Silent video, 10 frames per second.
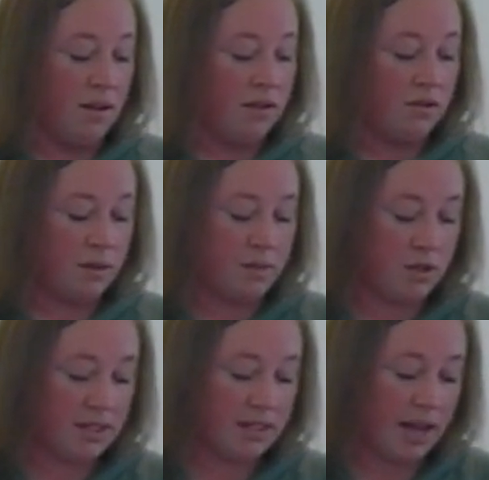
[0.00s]

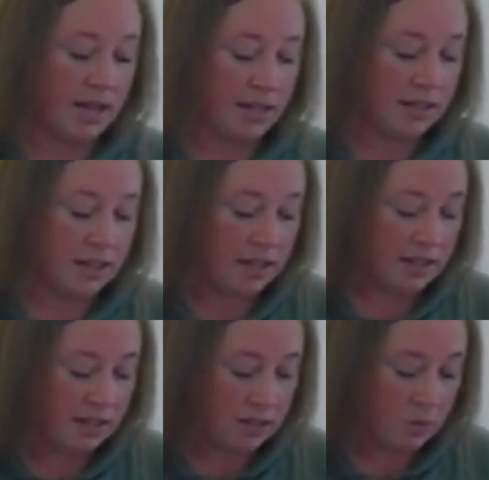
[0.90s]
Scripture says,
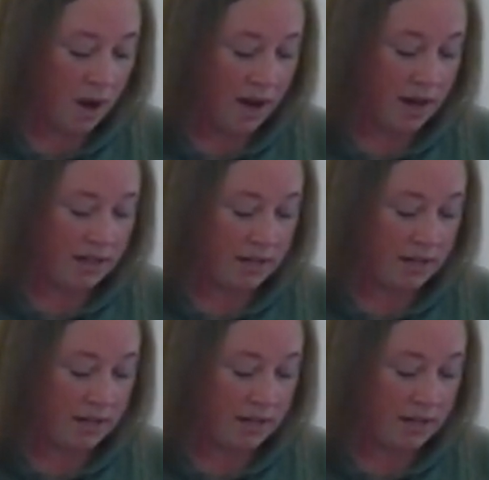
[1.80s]
This is why I